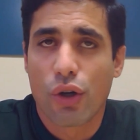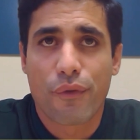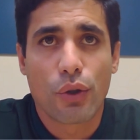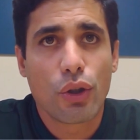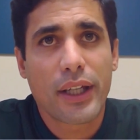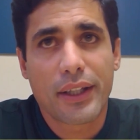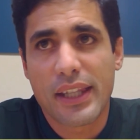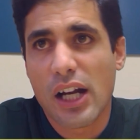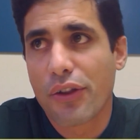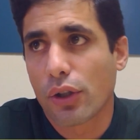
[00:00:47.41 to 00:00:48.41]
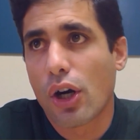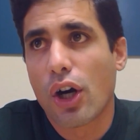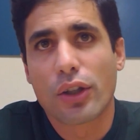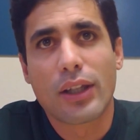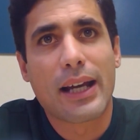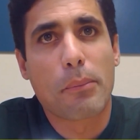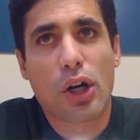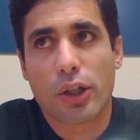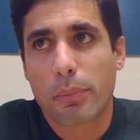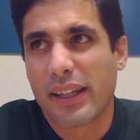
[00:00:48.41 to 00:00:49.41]
So if you look at the other online
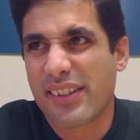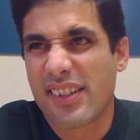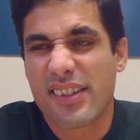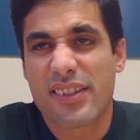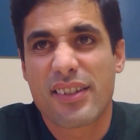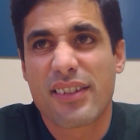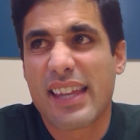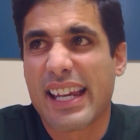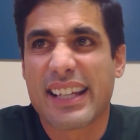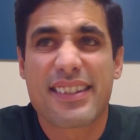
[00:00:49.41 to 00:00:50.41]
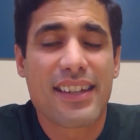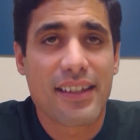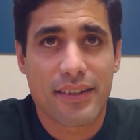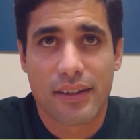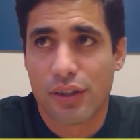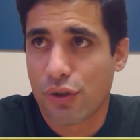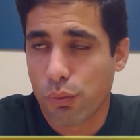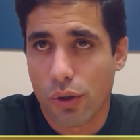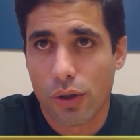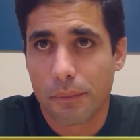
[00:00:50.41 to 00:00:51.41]
marketplaces that exist in this
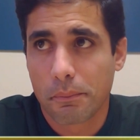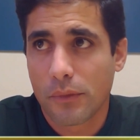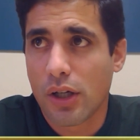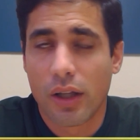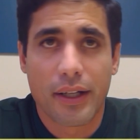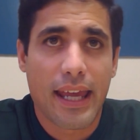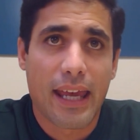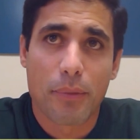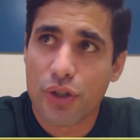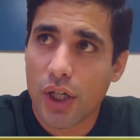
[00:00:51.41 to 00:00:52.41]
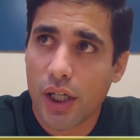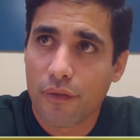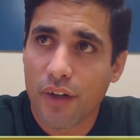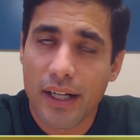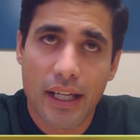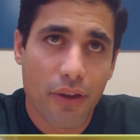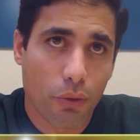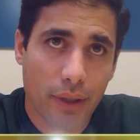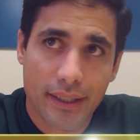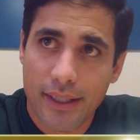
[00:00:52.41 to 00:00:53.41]
world, call it Amazon for any other
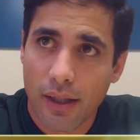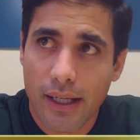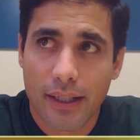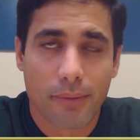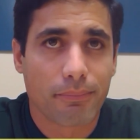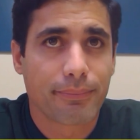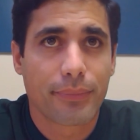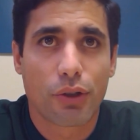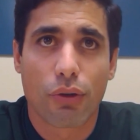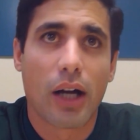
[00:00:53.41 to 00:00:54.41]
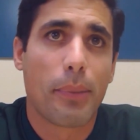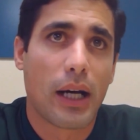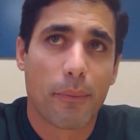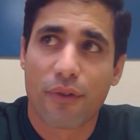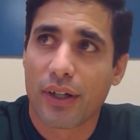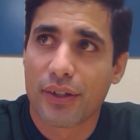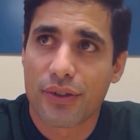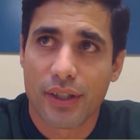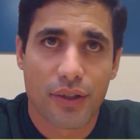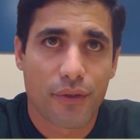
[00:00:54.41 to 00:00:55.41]
retail item, Grubhub, for
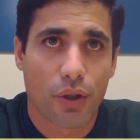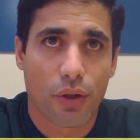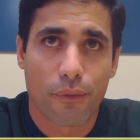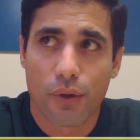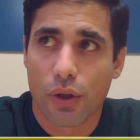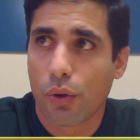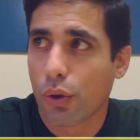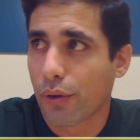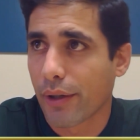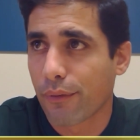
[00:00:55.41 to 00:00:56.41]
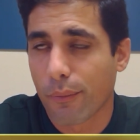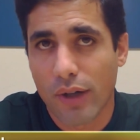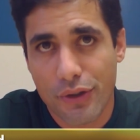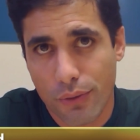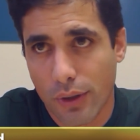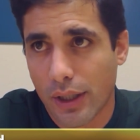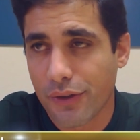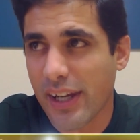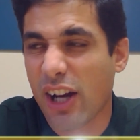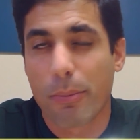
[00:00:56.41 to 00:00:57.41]
instance, for, for ordering from
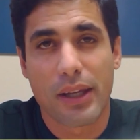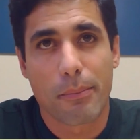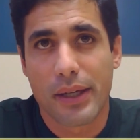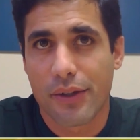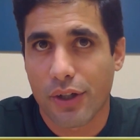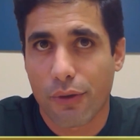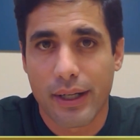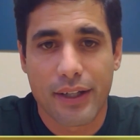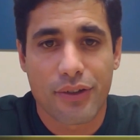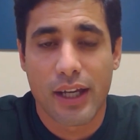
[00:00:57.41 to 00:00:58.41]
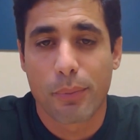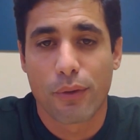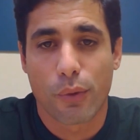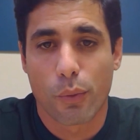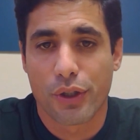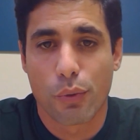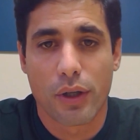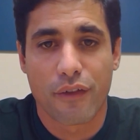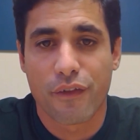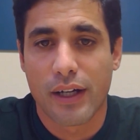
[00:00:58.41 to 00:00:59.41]
restaurants. Airbnb is a great example for when you
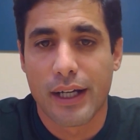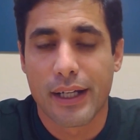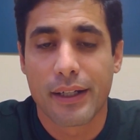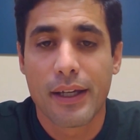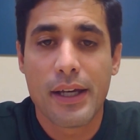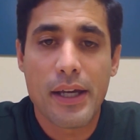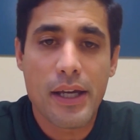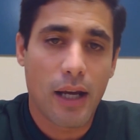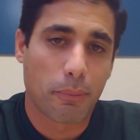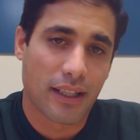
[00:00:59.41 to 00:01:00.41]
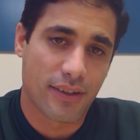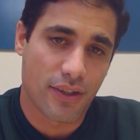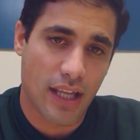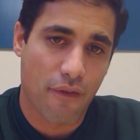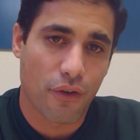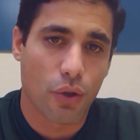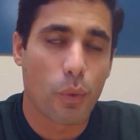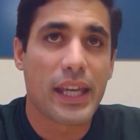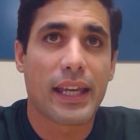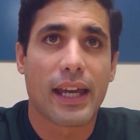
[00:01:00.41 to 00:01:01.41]
want to find a place to stay for the
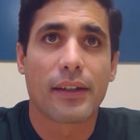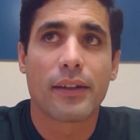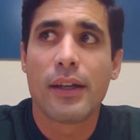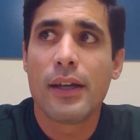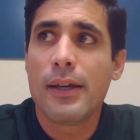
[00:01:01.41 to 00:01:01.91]
weekend.